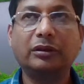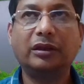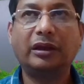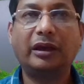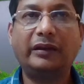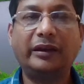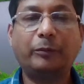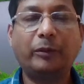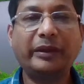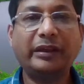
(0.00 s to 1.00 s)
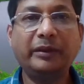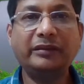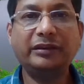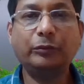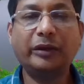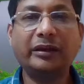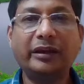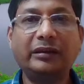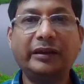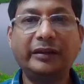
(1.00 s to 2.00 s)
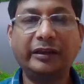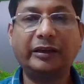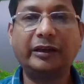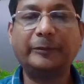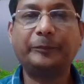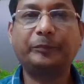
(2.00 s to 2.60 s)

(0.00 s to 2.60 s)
that from the image you can get the data.